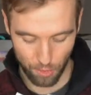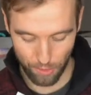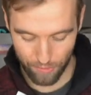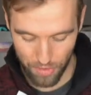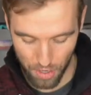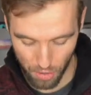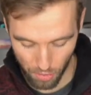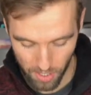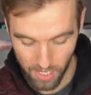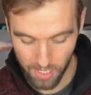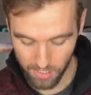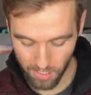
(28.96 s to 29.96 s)
and
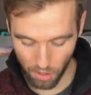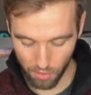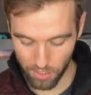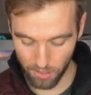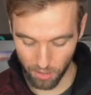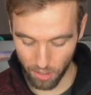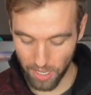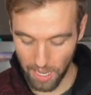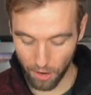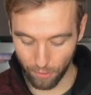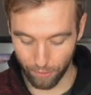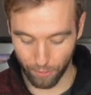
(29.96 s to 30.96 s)
I know some of
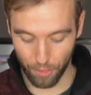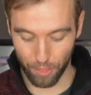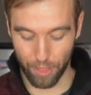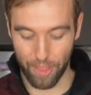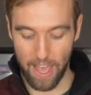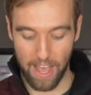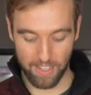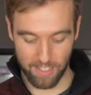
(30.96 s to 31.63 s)
these are going to be really